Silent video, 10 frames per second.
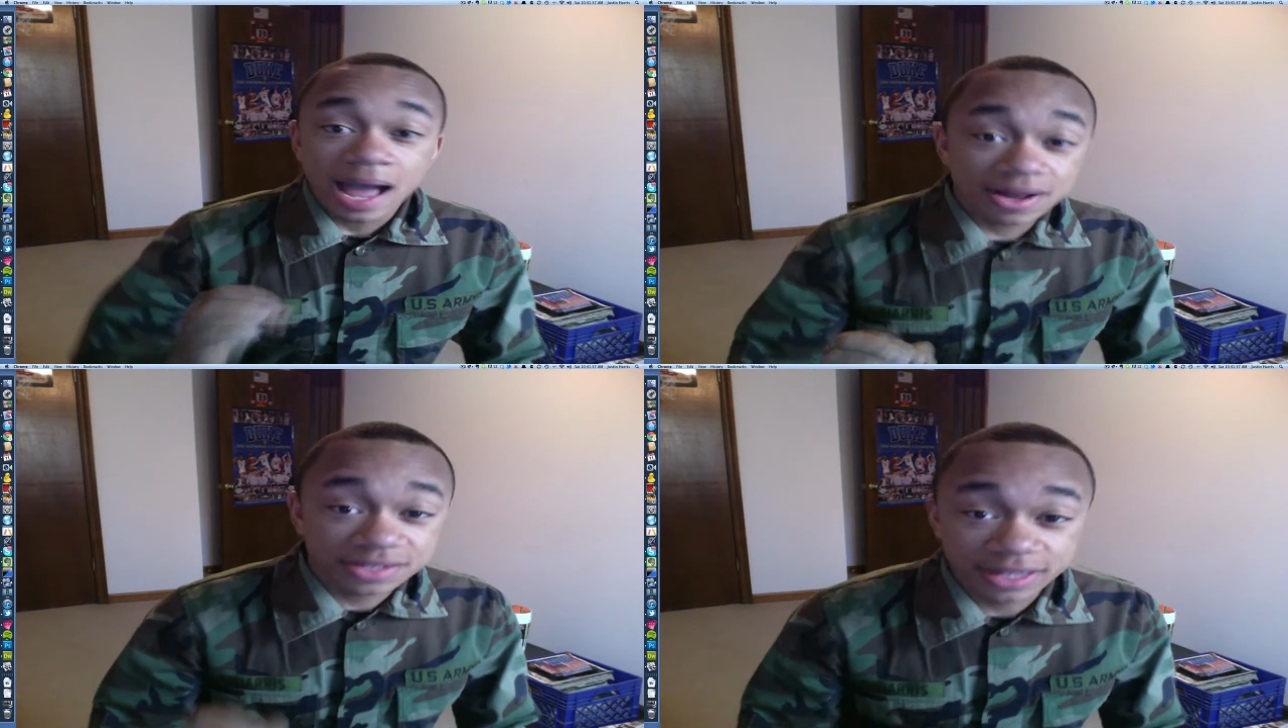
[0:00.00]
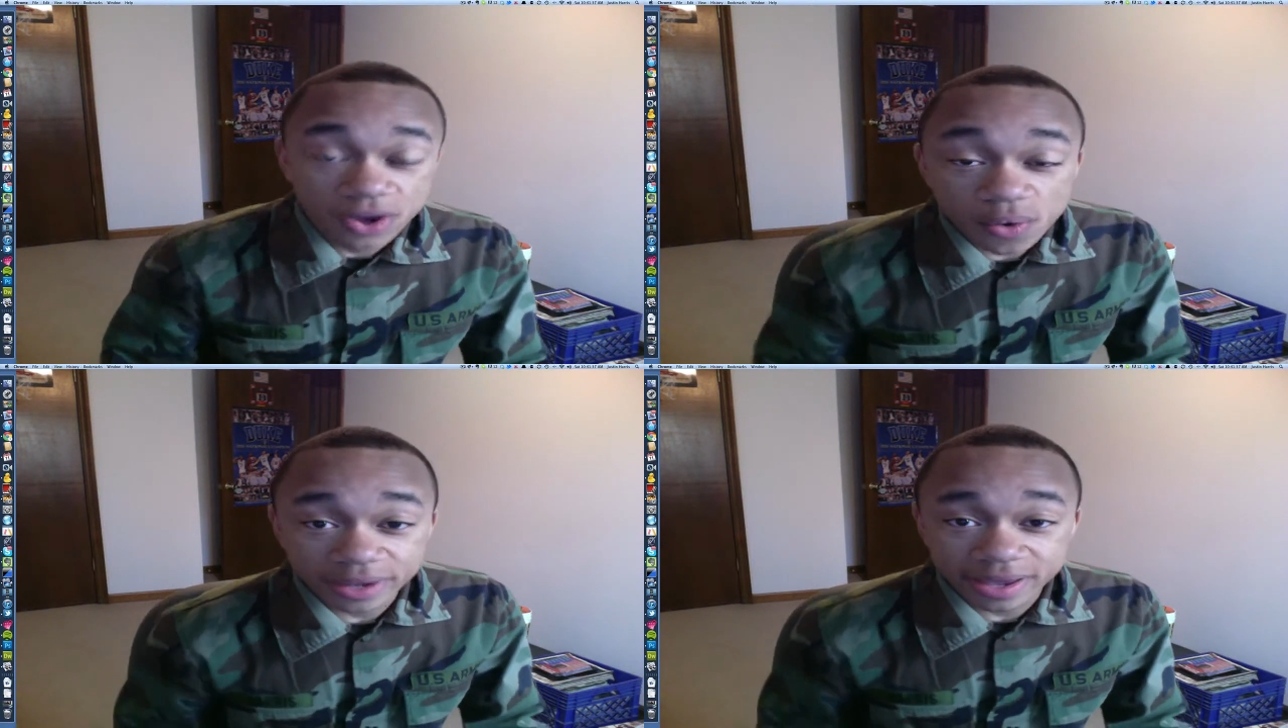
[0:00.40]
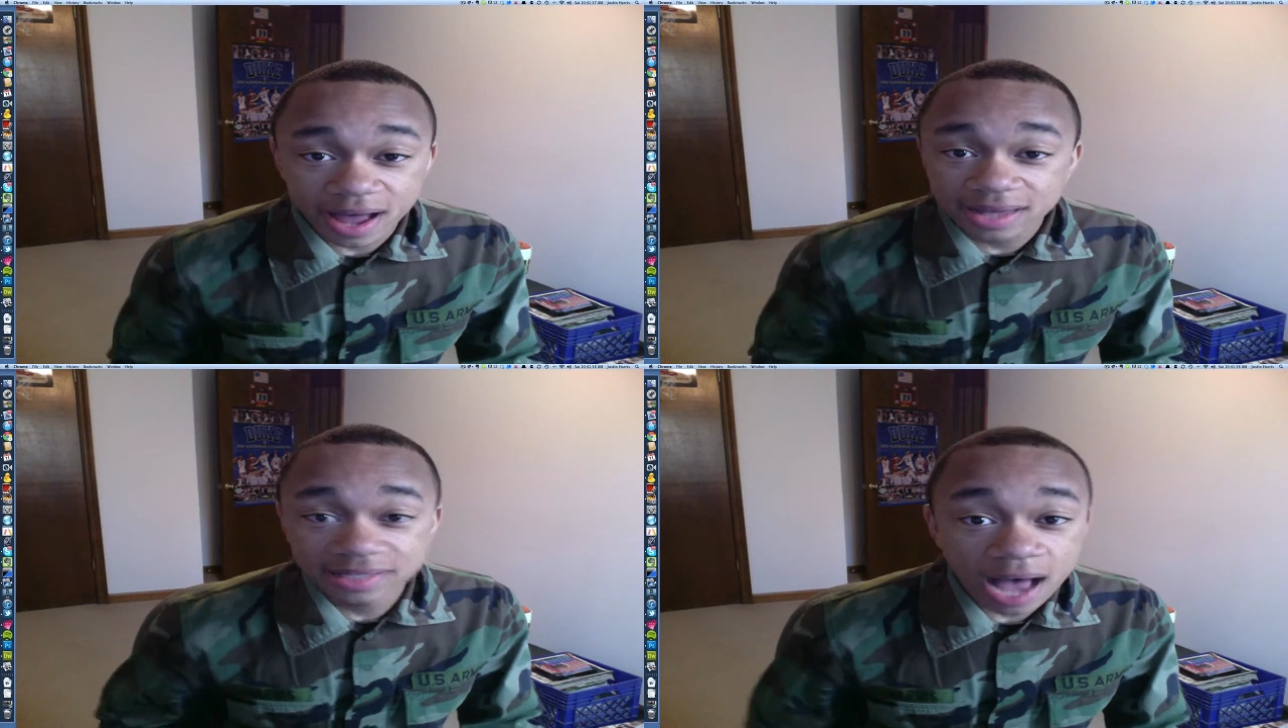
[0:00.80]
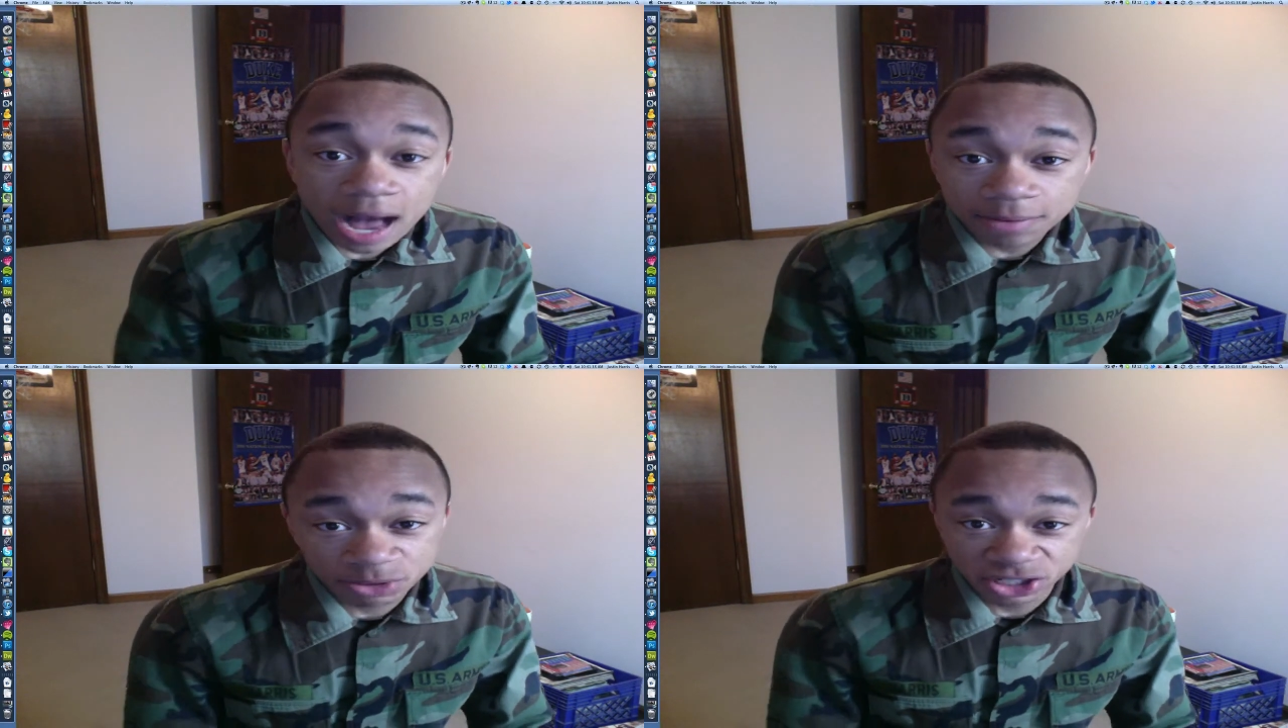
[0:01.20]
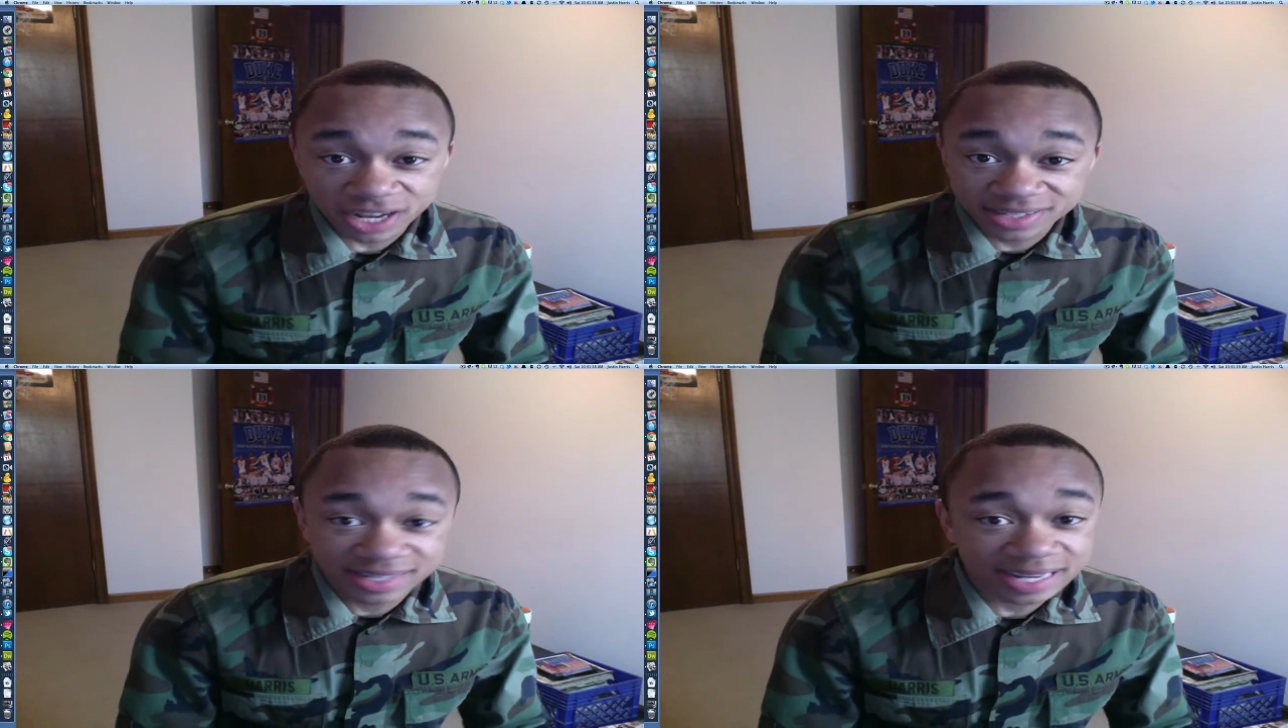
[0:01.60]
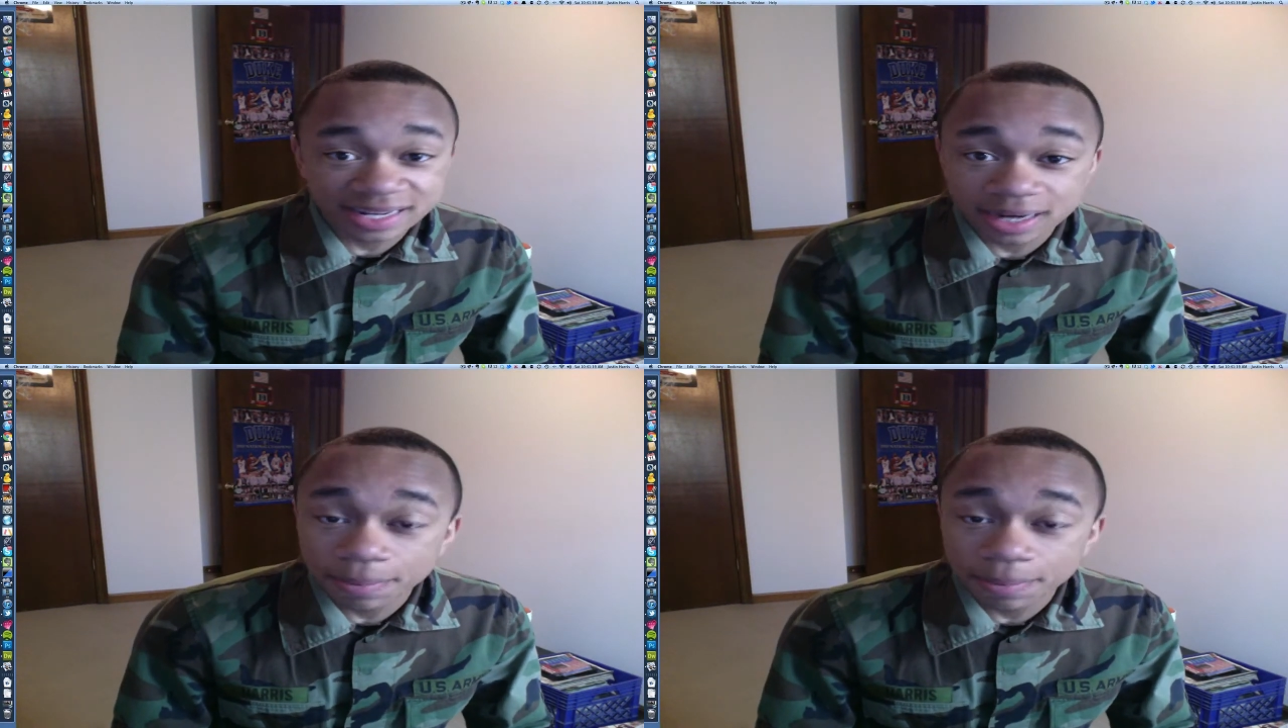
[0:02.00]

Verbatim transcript: How's it going, guys? I'm Justin,